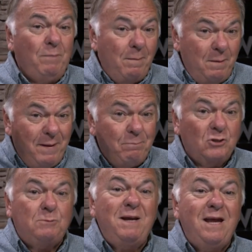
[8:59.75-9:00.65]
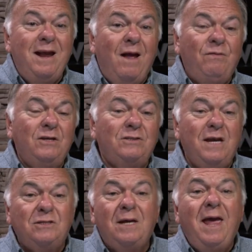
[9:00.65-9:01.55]
I mean, people are speaking out these
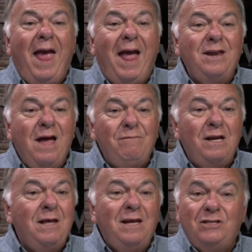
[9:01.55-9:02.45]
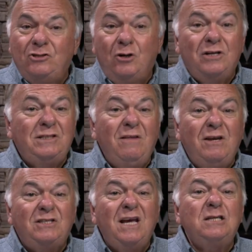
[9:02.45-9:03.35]
things and none of it says you're going to see
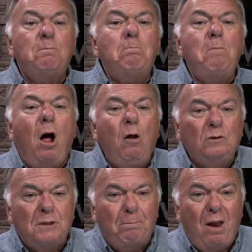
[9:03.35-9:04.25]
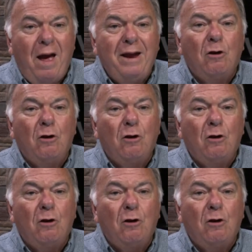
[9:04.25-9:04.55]
these things multiply